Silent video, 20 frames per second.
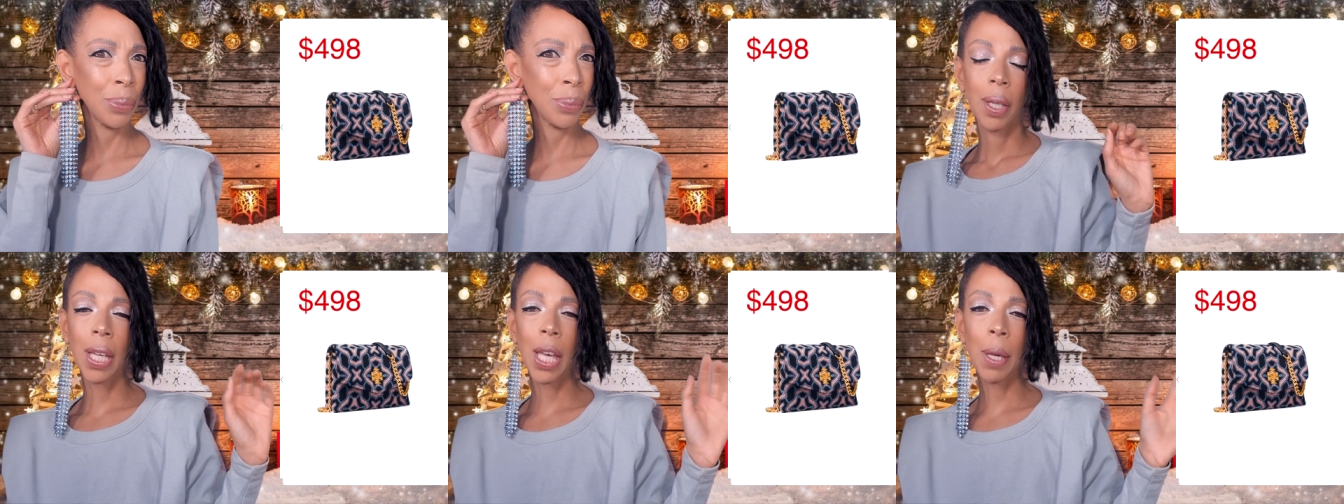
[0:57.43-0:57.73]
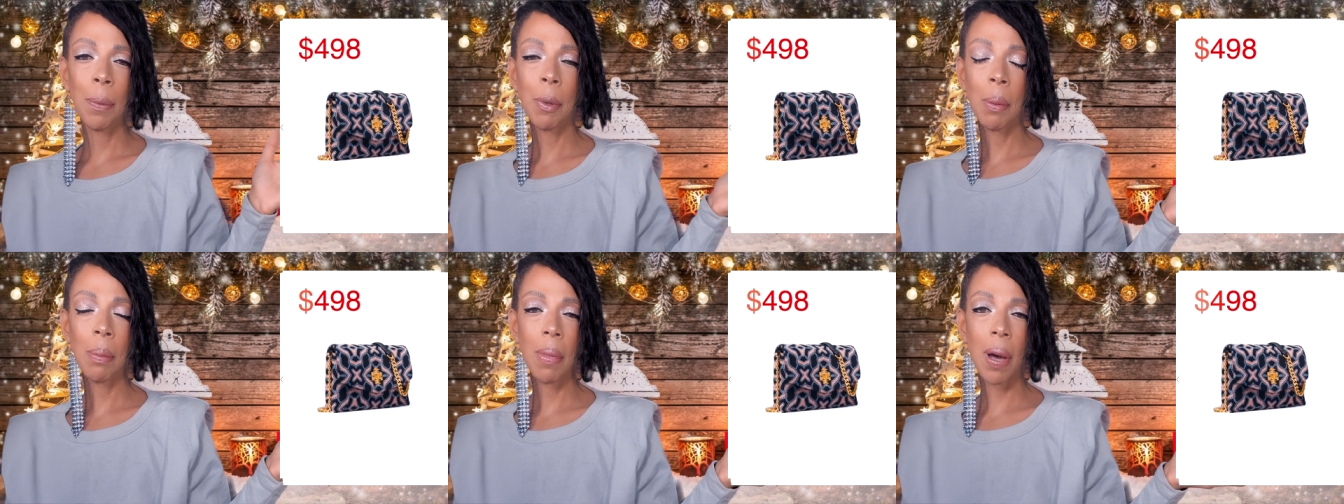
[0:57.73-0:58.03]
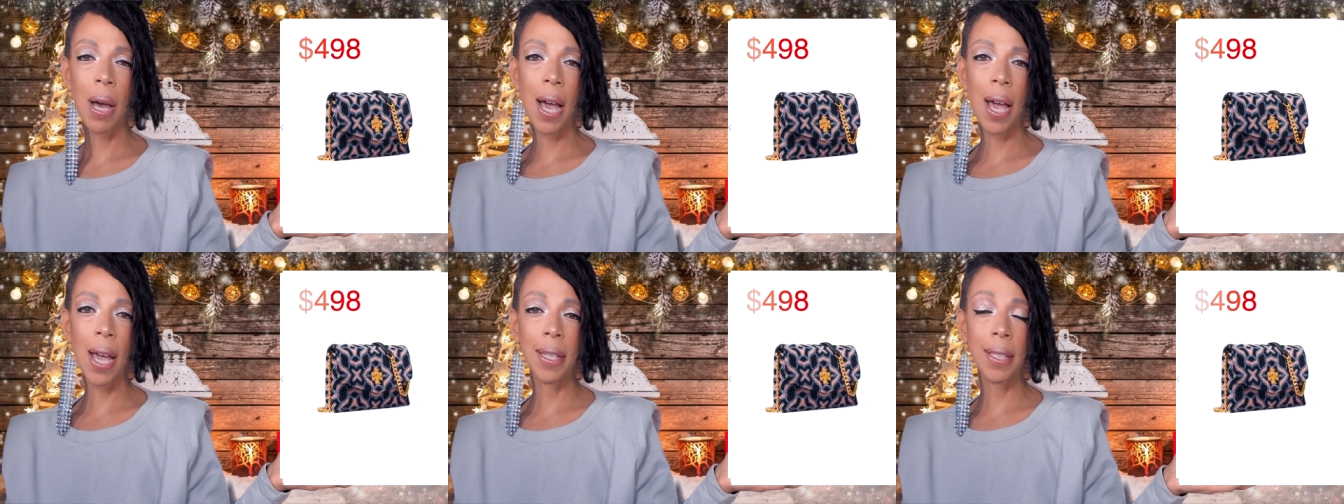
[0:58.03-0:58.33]
Keep in
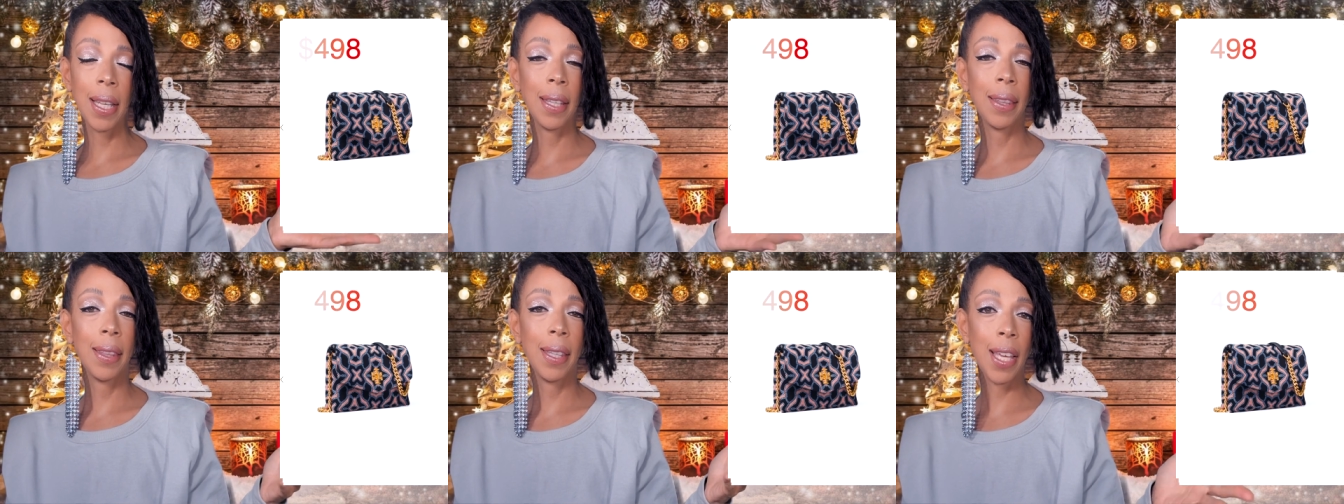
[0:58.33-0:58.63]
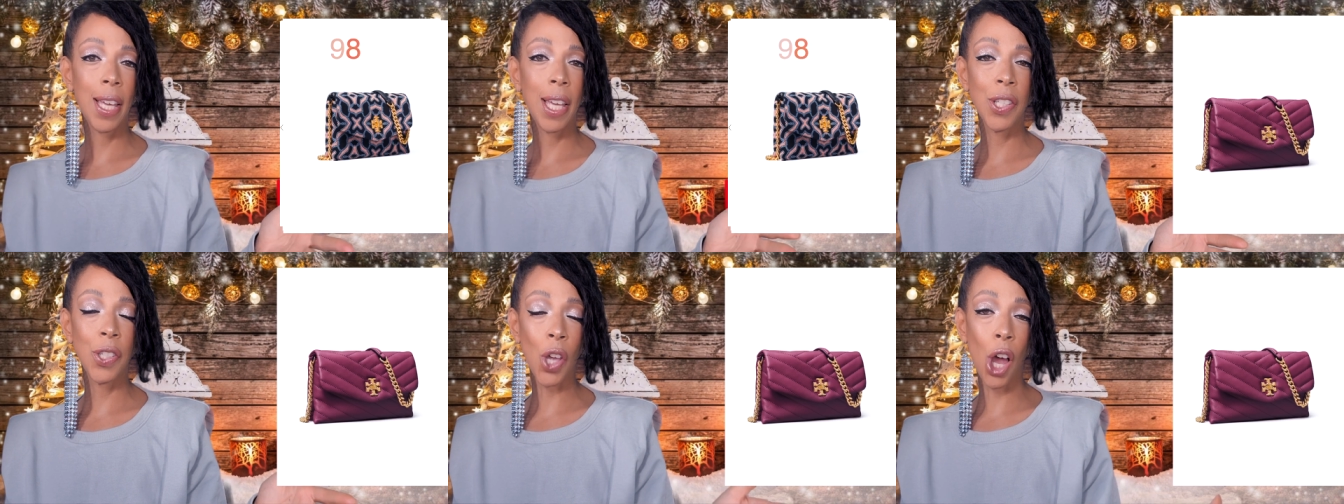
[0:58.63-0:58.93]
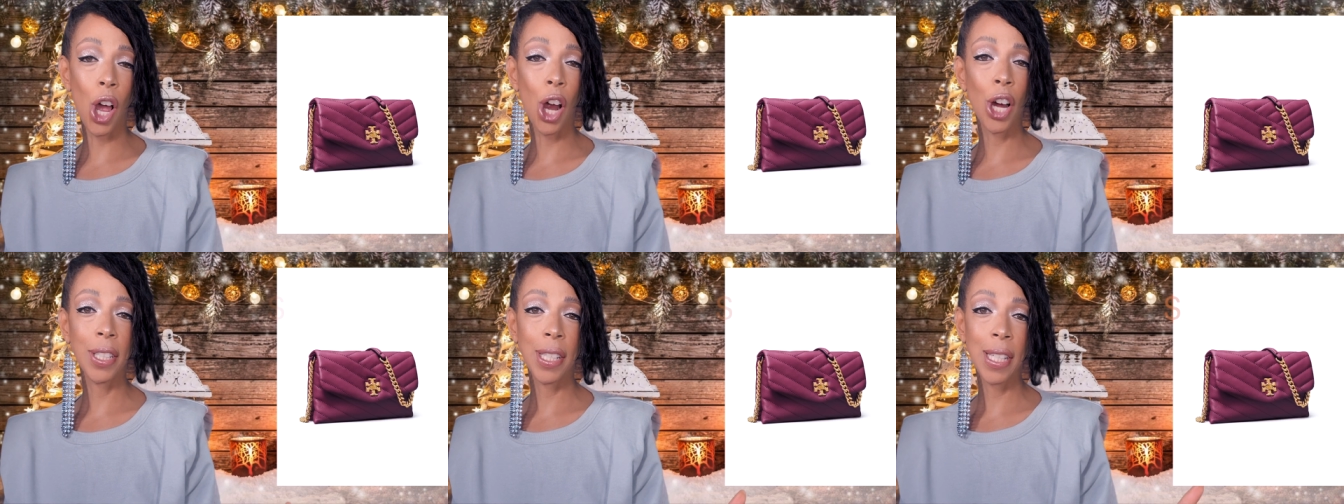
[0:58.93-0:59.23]
mind that these
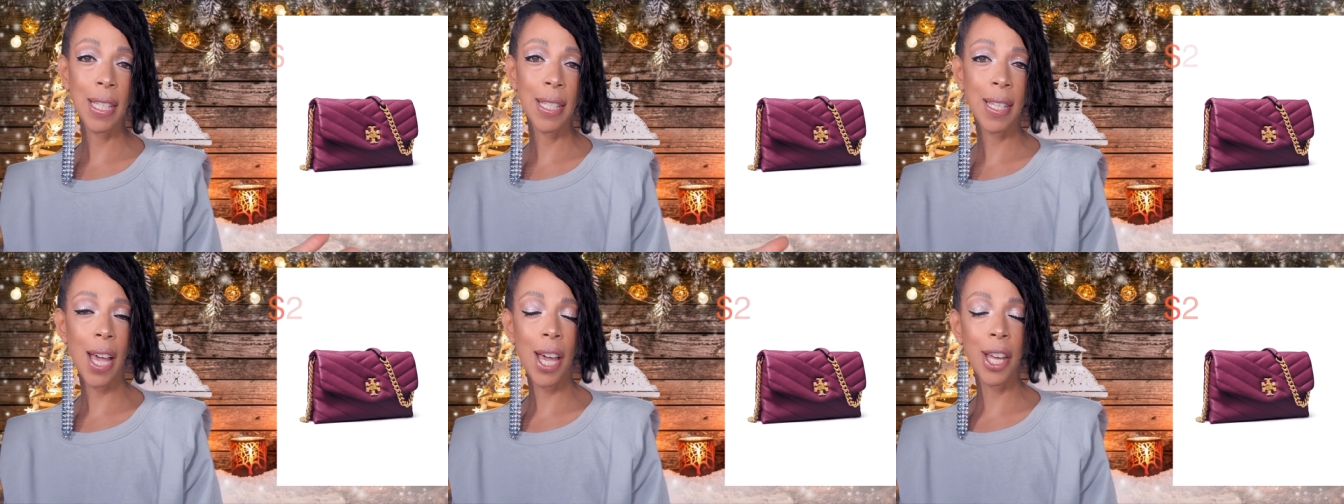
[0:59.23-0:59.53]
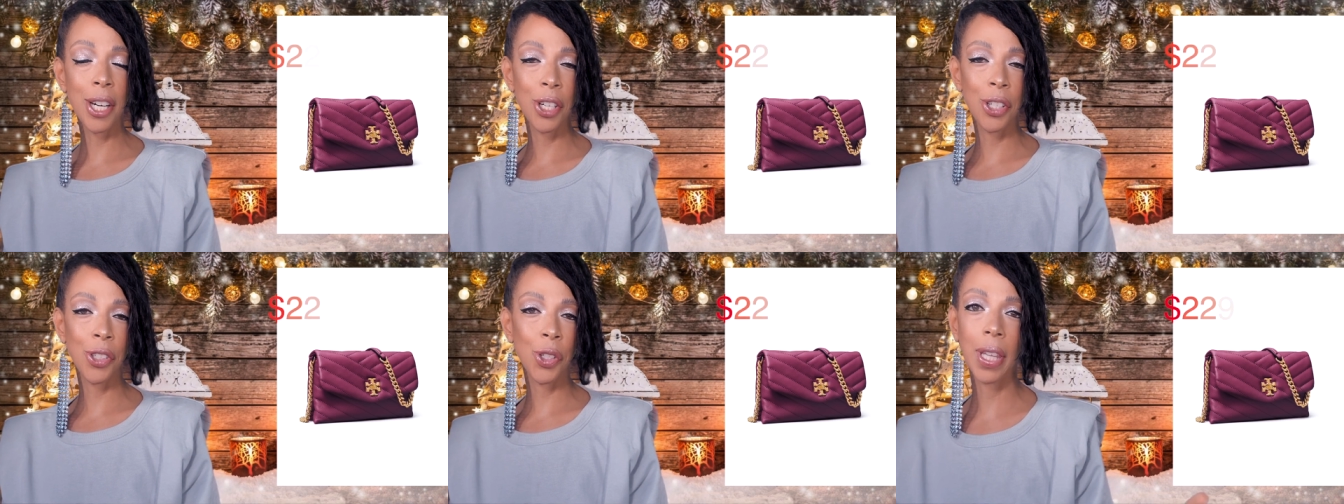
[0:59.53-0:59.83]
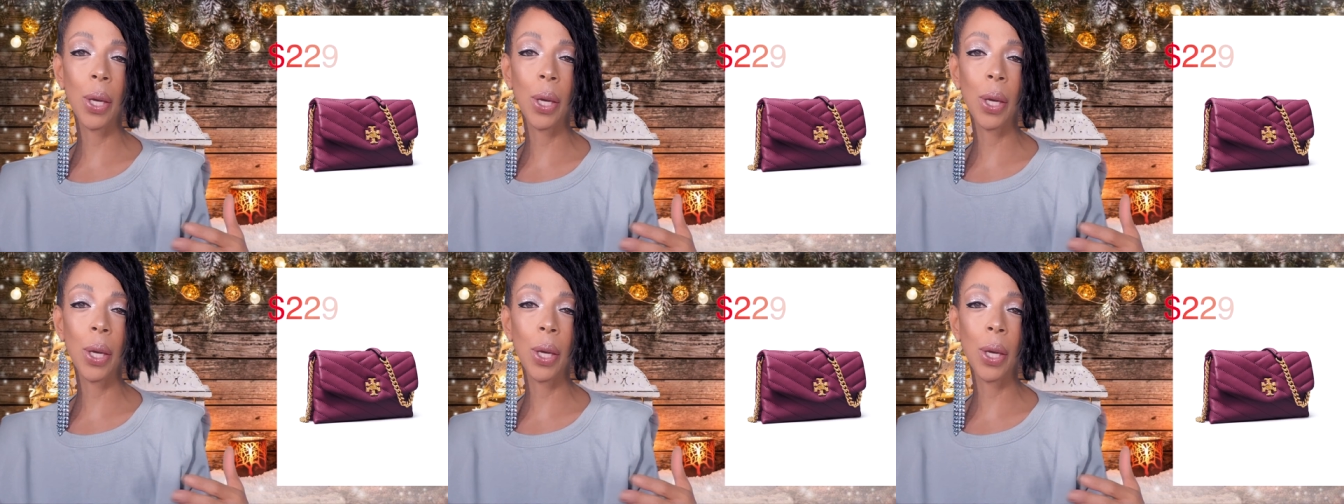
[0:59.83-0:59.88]
are designers.